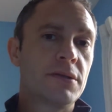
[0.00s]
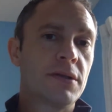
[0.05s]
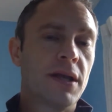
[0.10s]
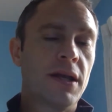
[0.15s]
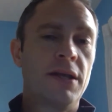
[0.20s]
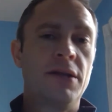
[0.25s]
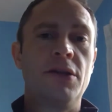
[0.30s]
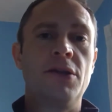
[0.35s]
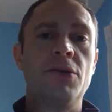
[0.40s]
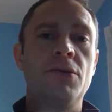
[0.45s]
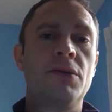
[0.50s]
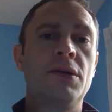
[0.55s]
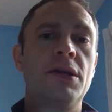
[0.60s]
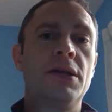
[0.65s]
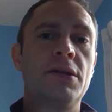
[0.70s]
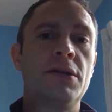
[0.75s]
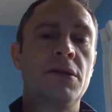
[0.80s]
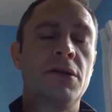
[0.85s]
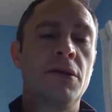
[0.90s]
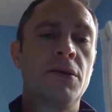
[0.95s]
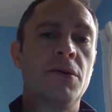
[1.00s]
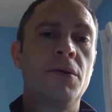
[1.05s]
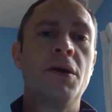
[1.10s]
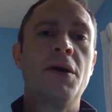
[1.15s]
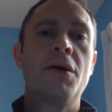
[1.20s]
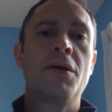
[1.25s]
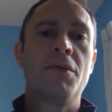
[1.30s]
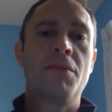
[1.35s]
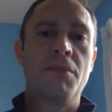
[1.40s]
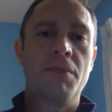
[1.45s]
And you need to
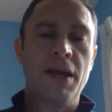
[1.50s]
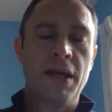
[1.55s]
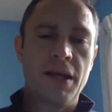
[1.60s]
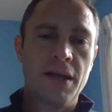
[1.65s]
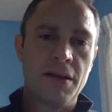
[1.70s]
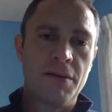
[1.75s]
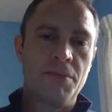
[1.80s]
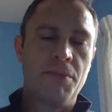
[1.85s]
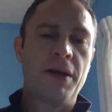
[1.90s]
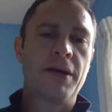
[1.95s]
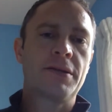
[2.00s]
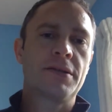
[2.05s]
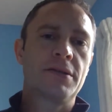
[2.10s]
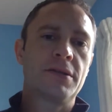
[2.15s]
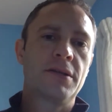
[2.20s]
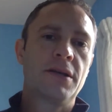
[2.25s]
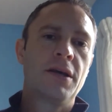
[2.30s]
make it best